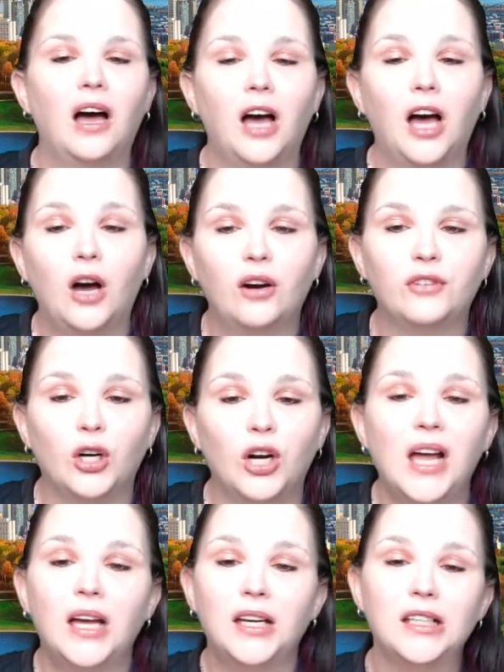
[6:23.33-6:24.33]
However,
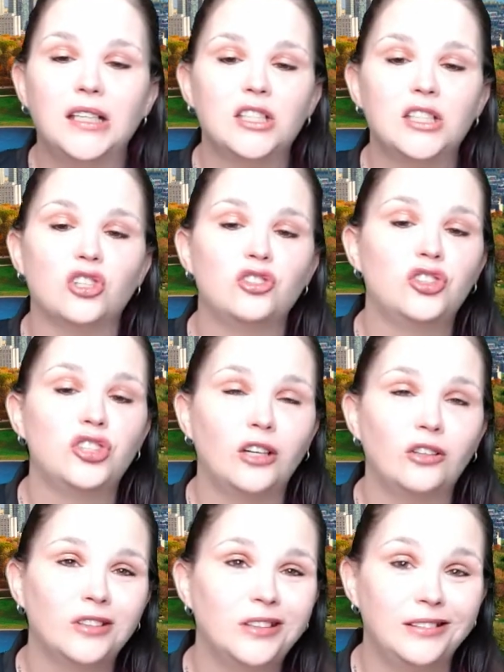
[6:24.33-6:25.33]
it is
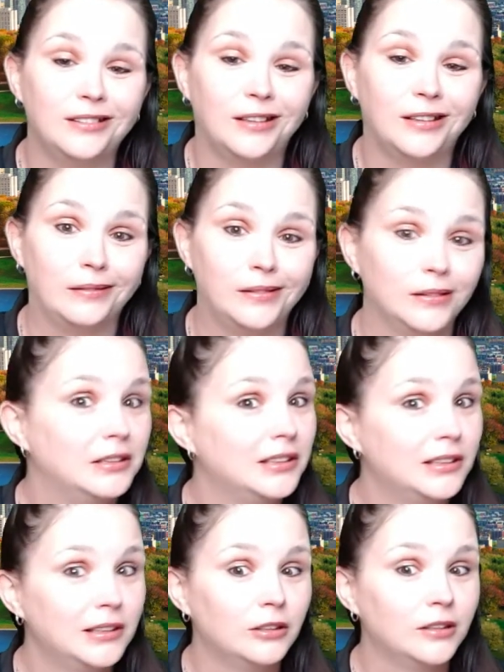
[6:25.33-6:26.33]
generally not
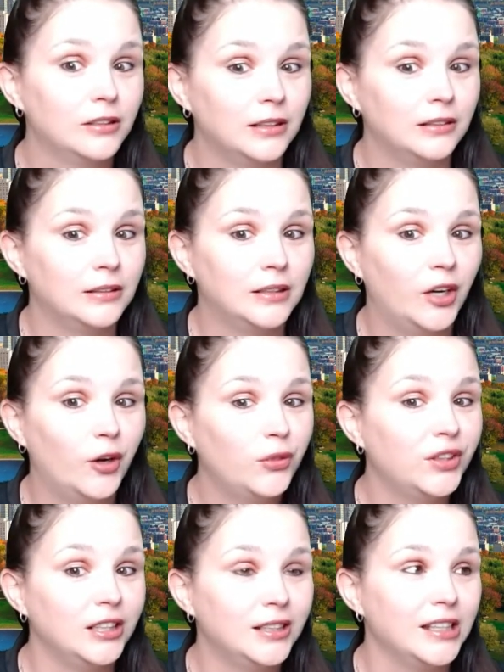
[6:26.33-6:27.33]
considered a
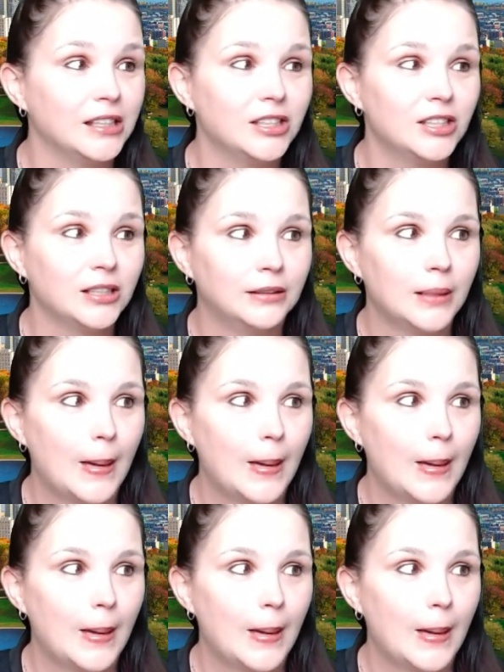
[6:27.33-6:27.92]
healthy dish,